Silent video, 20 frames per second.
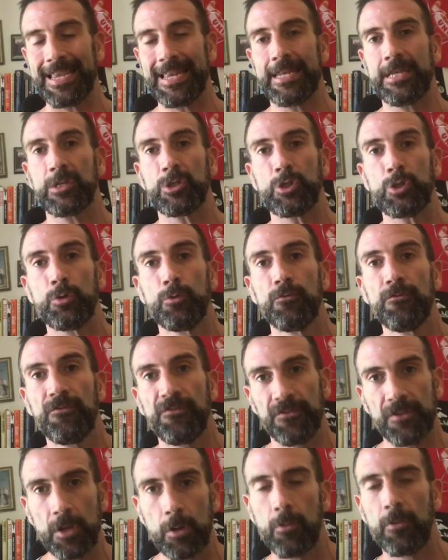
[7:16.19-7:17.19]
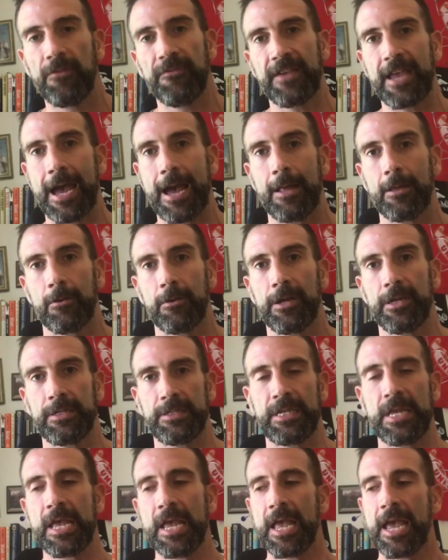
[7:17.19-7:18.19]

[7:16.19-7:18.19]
eating too few of calories.